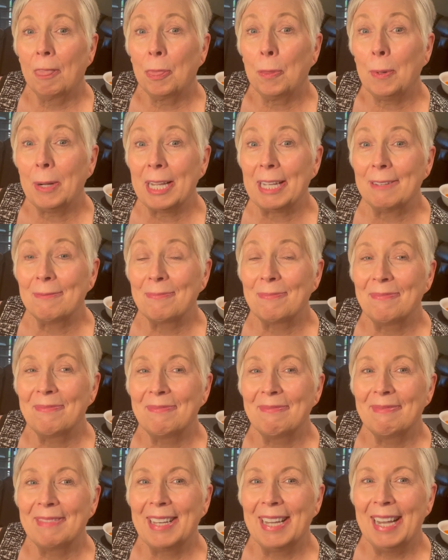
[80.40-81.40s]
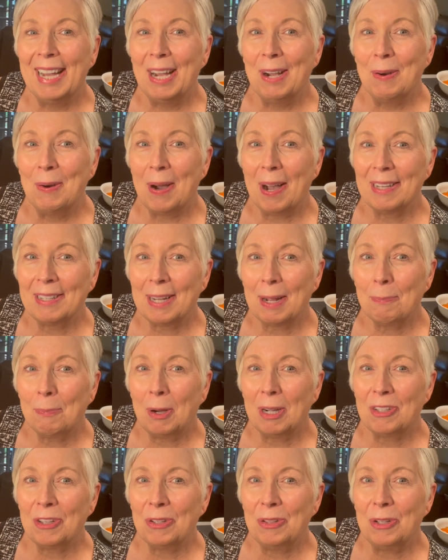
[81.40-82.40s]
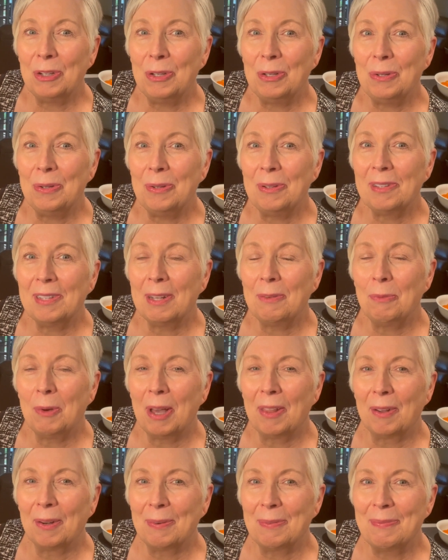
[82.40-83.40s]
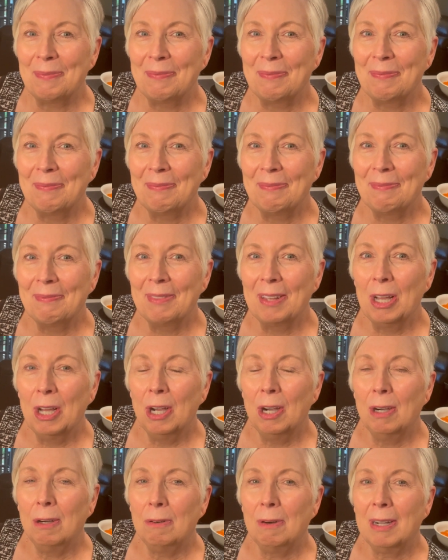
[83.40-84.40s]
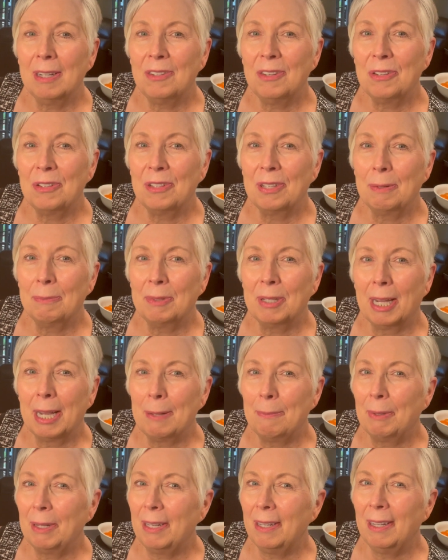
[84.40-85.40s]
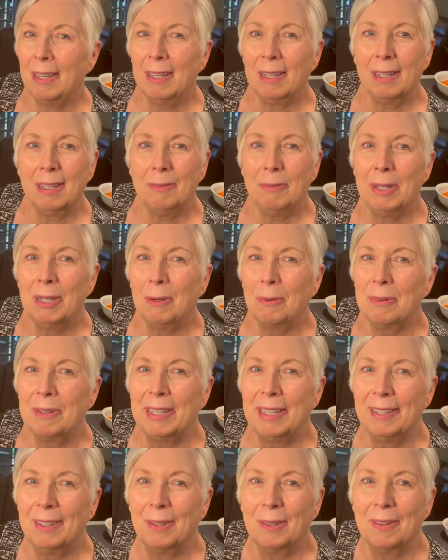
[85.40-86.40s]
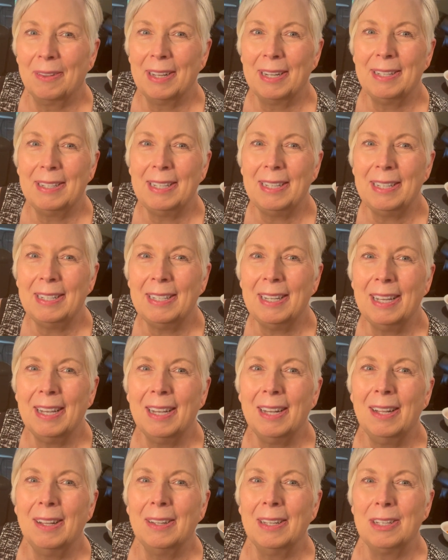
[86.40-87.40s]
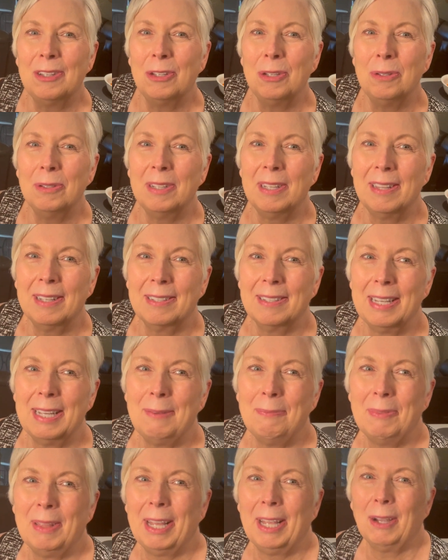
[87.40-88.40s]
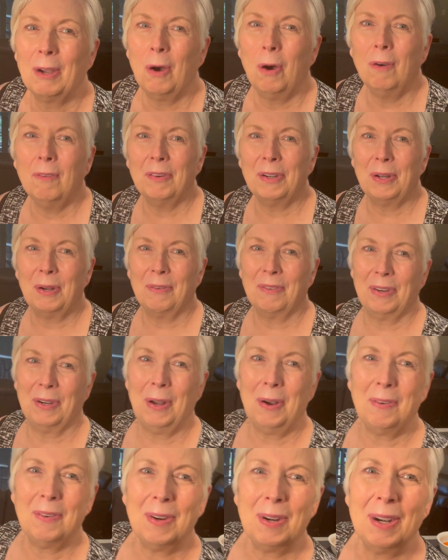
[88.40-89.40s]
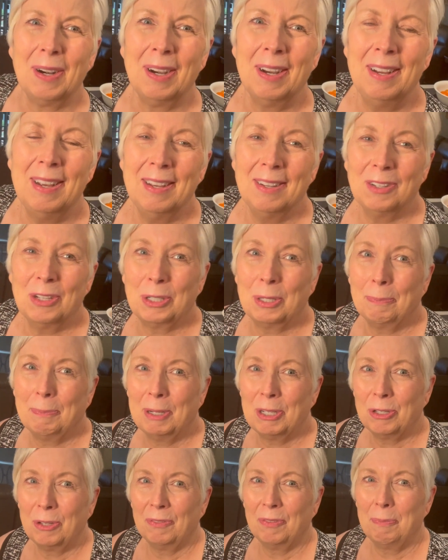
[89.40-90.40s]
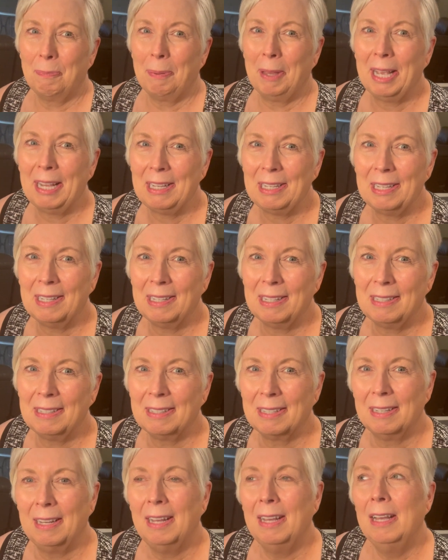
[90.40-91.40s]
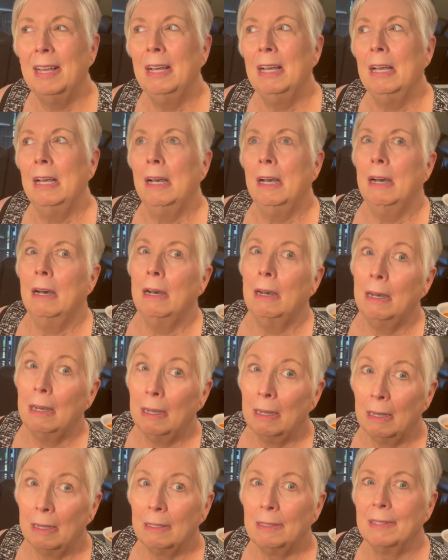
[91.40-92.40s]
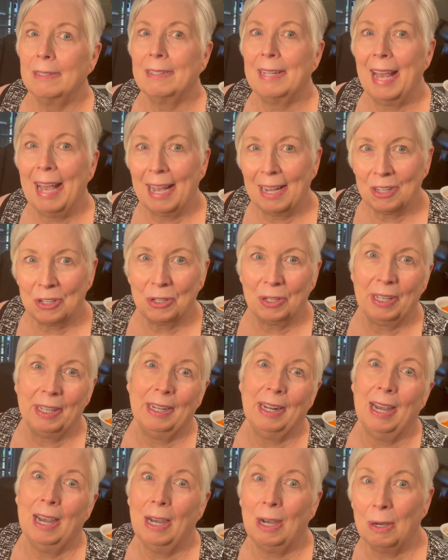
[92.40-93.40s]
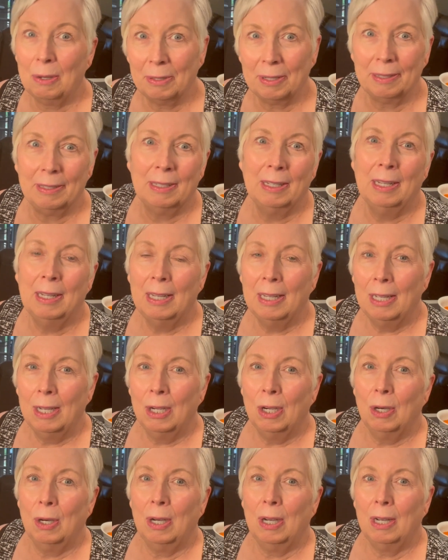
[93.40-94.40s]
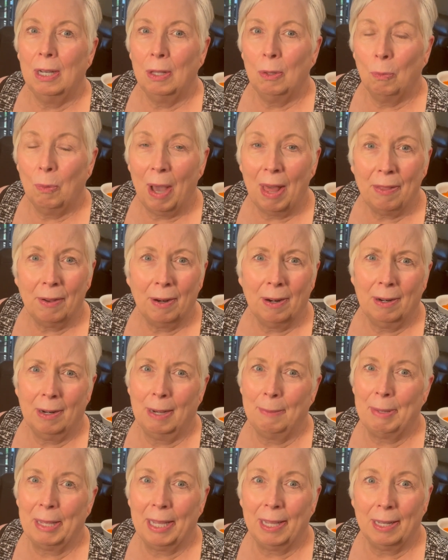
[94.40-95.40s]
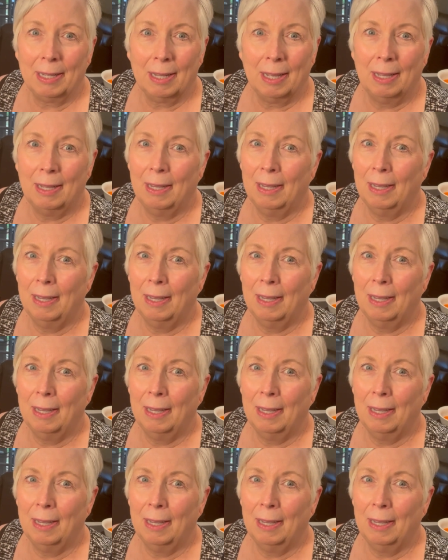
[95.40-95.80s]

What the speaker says: three, I stop watching the news and weather. Watch it sometime, but not, we don't need all that detail. It's usually the same thing over and over and over. Just a bunch of opinions and just hashing it out. And the weather, I mean,